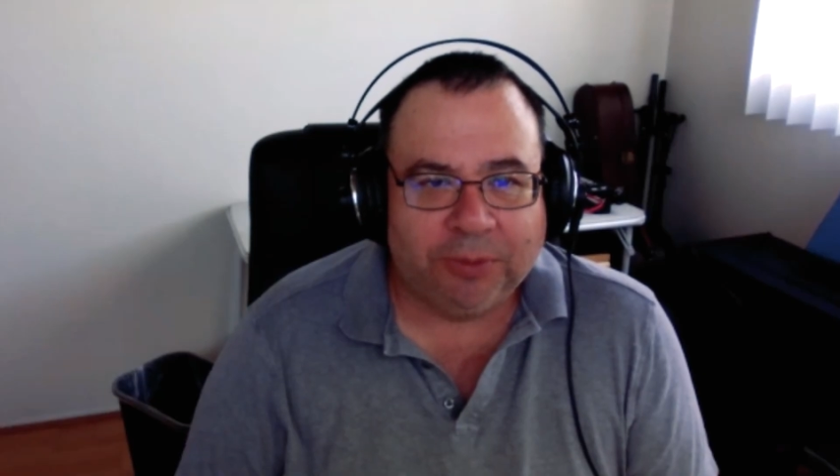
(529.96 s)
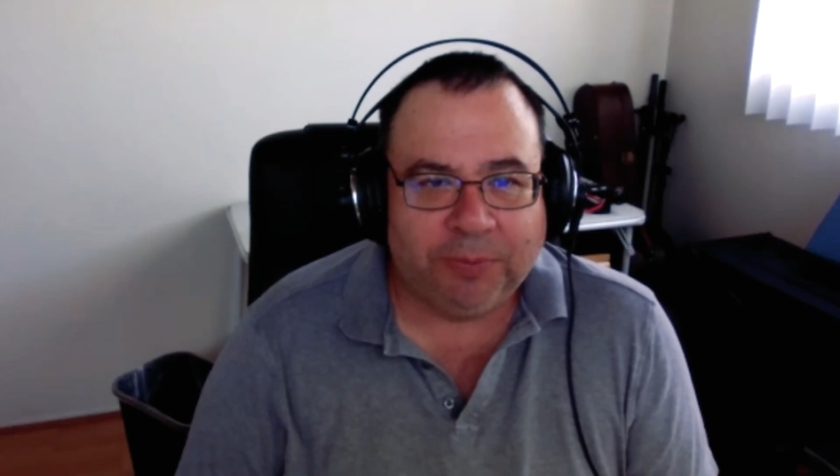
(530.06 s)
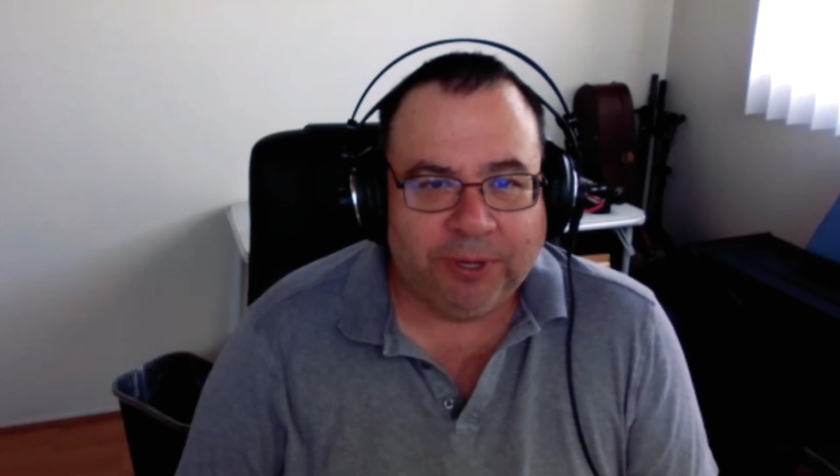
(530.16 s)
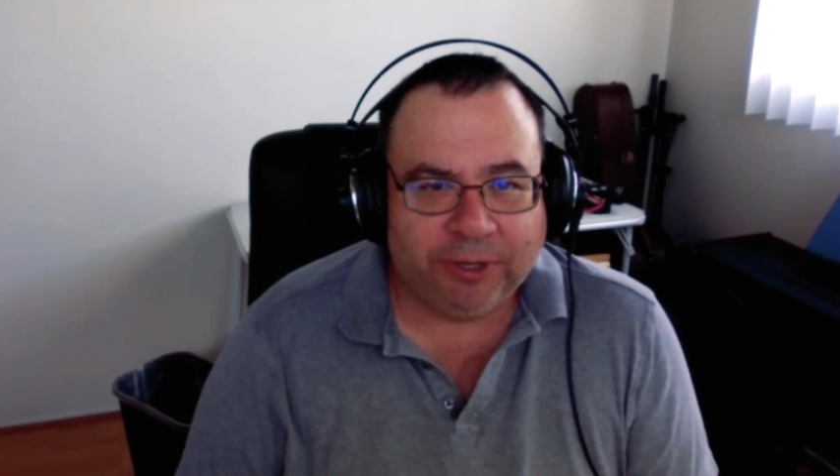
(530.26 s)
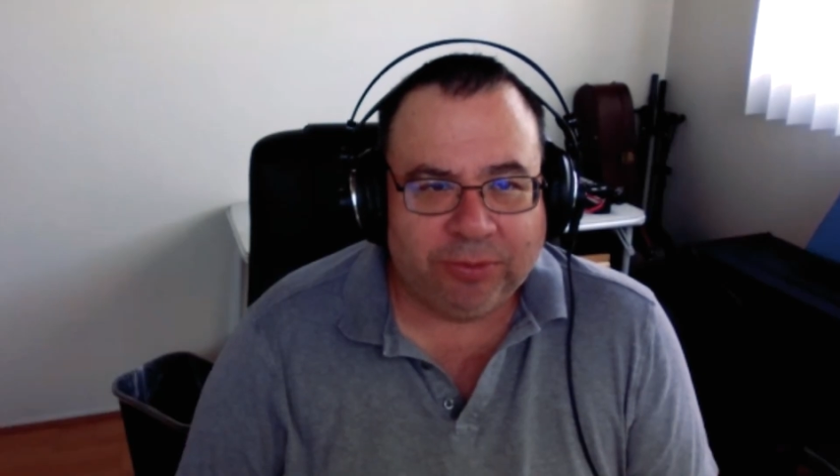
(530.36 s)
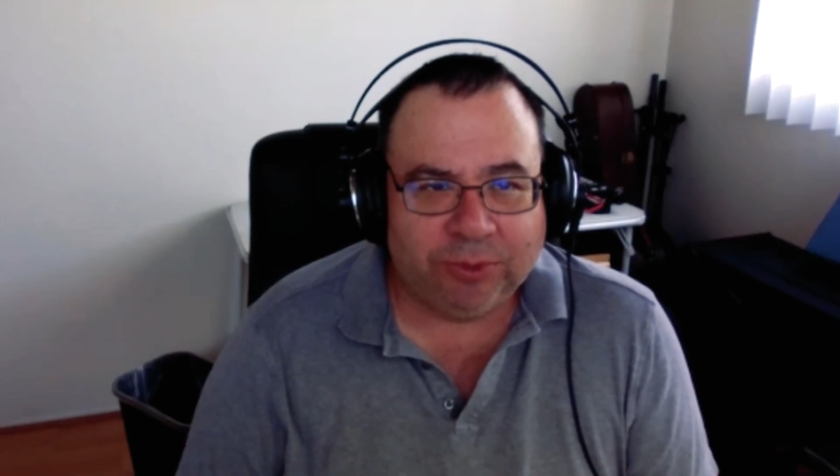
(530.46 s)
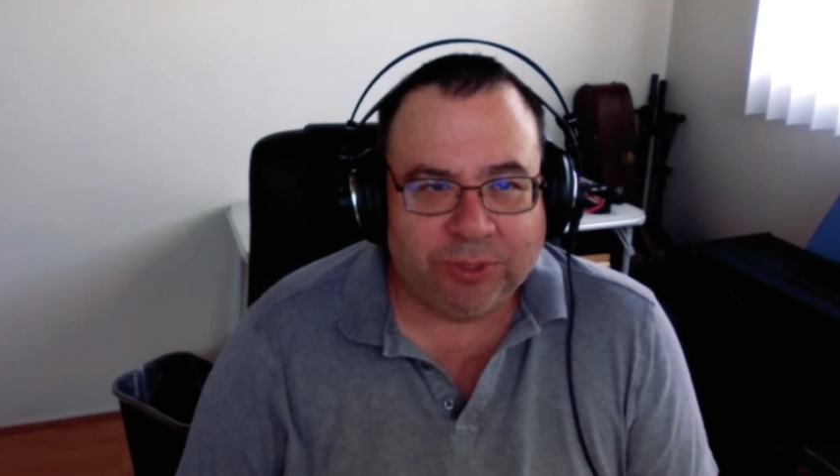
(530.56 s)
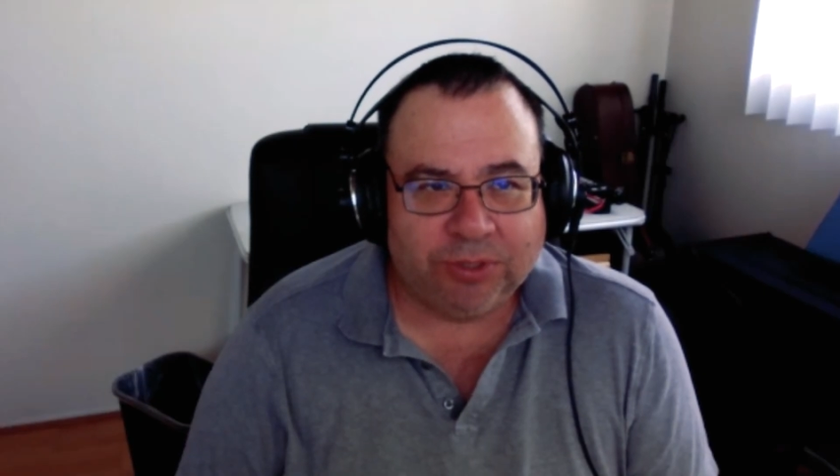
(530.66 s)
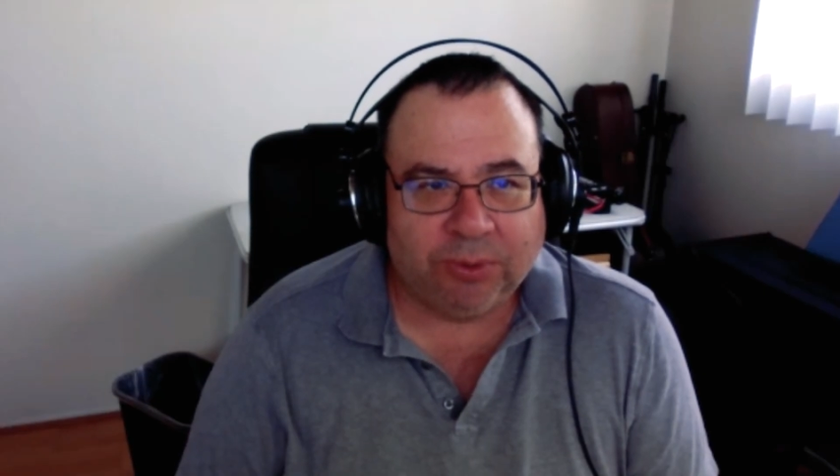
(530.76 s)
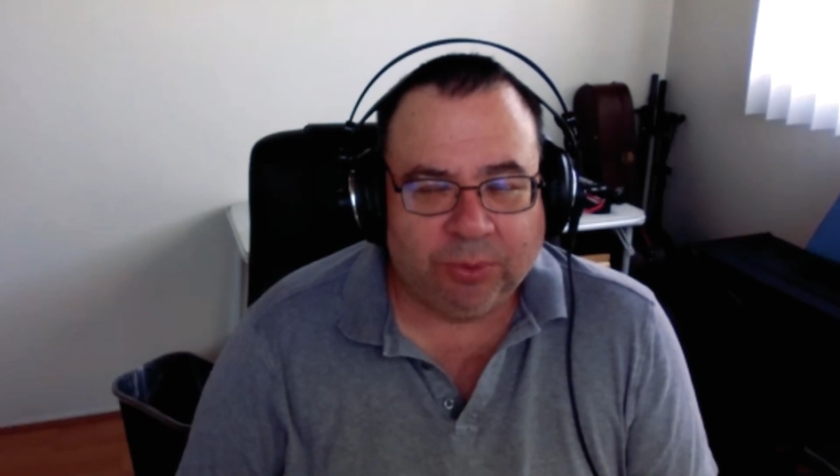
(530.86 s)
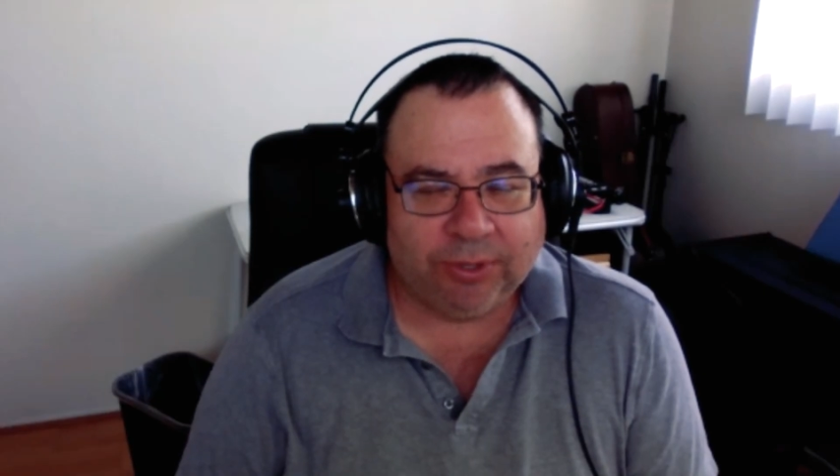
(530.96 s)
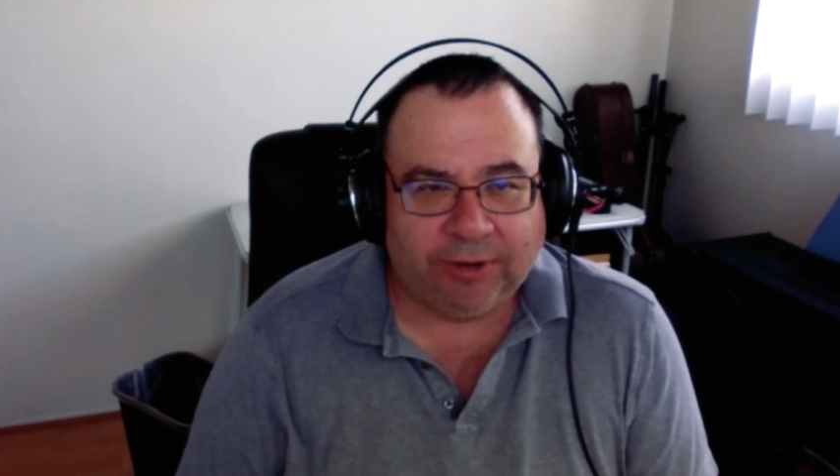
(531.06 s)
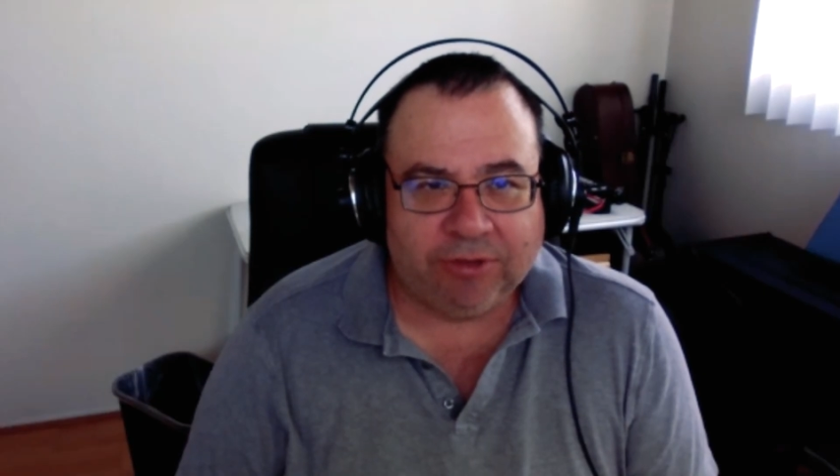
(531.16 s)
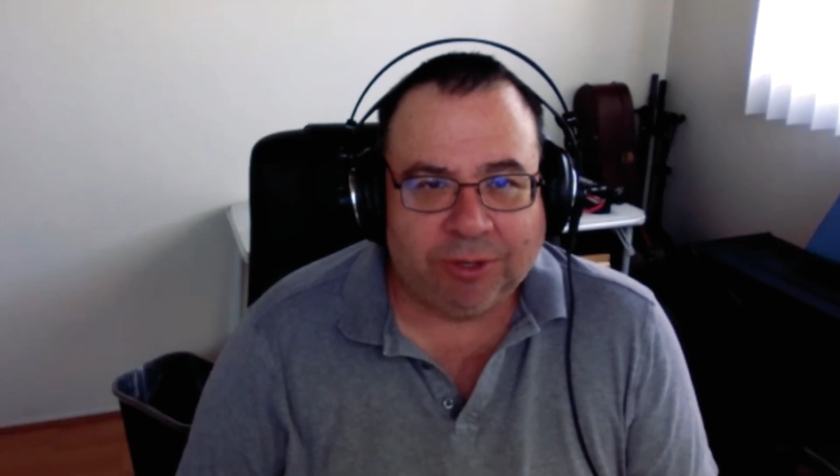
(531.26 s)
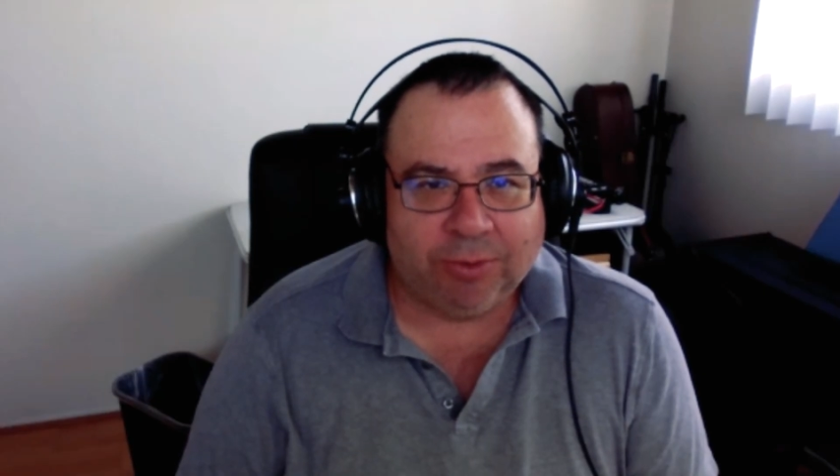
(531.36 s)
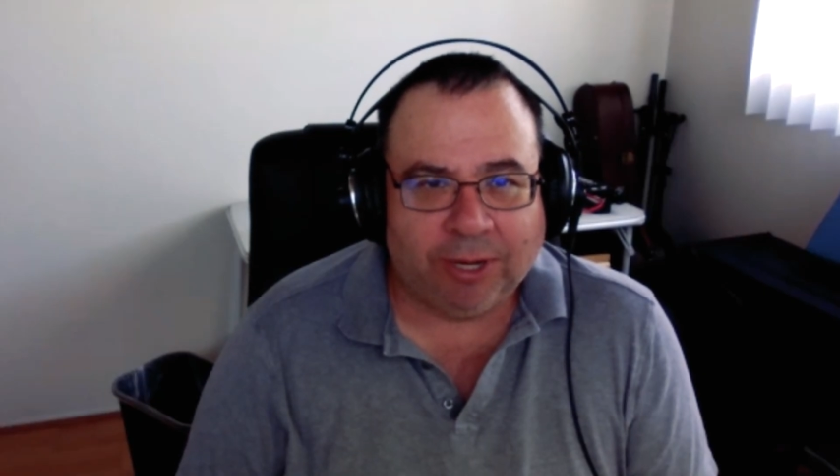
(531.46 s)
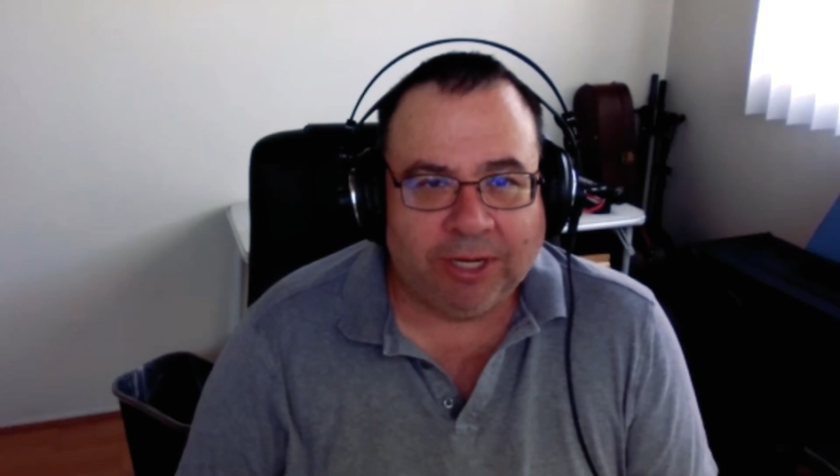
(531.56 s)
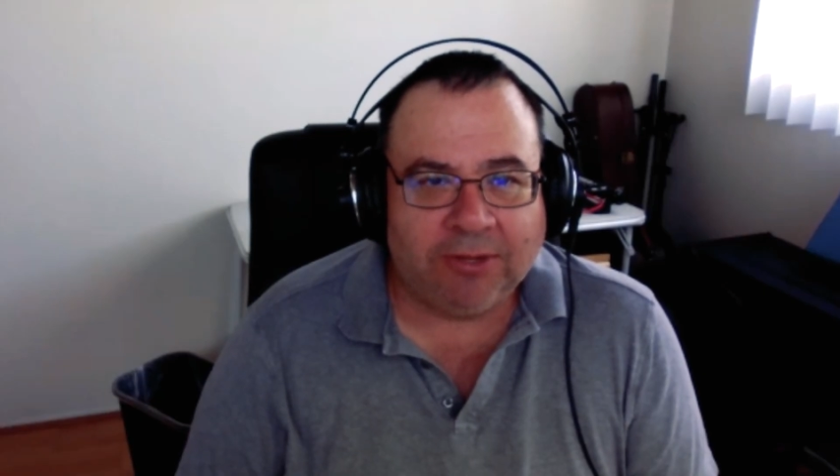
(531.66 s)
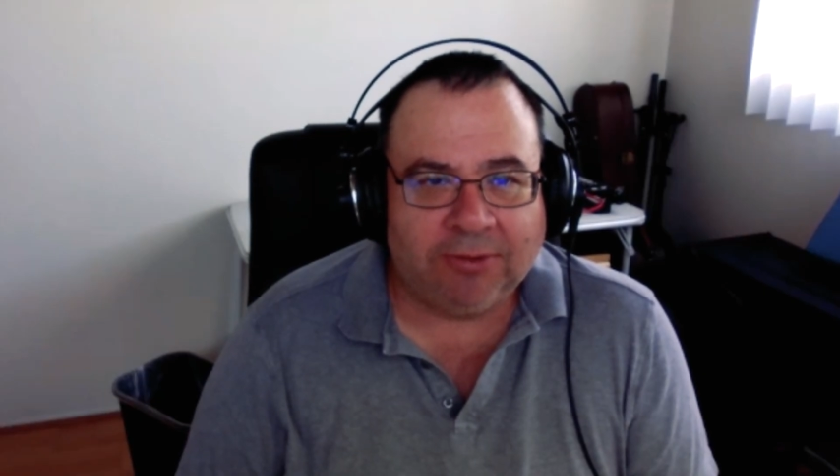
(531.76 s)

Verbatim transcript: the experience was, was actually quite